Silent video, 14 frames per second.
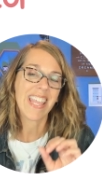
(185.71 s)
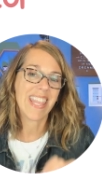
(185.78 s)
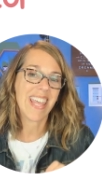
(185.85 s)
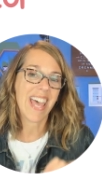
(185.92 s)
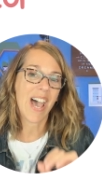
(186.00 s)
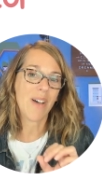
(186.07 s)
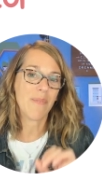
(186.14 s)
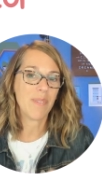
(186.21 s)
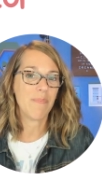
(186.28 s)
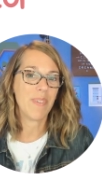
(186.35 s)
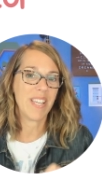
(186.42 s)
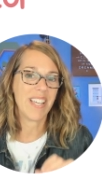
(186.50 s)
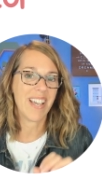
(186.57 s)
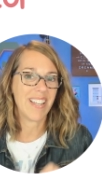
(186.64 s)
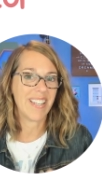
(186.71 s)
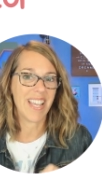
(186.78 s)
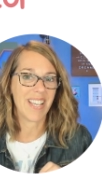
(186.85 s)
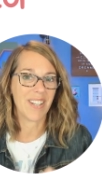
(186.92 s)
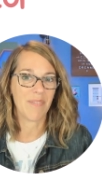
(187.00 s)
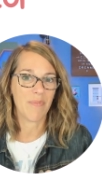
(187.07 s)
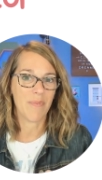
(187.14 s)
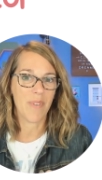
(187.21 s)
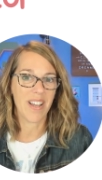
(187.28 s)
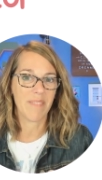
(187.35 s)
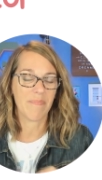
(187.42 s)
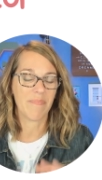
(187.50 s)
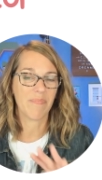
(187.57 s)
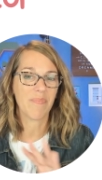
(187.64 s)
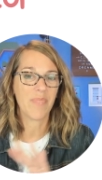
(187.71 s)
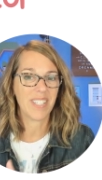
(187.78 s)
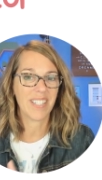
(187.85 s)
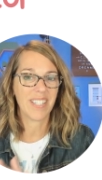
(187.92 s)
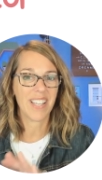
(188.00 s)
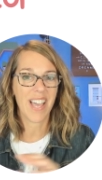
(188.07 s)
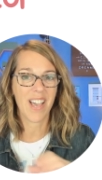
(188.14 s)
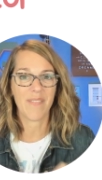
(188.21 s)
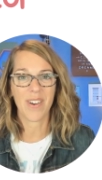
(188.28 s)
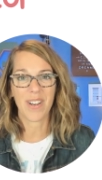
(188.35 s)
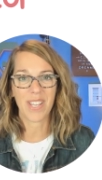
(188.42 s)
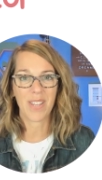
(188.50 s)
That would be a negative 1. We still have our